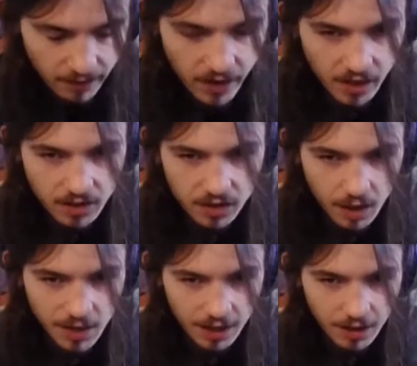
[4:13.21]
FX,
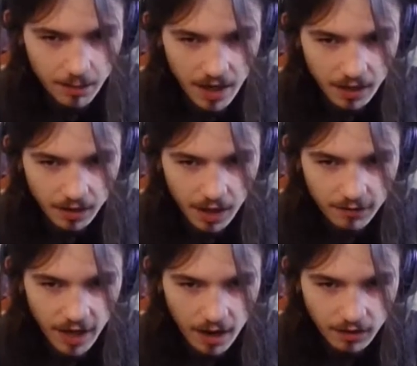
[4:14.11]
I'm taking the main
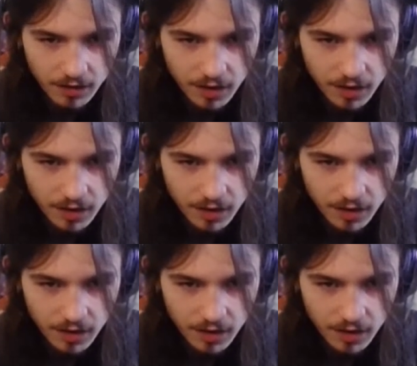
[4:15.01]
left out,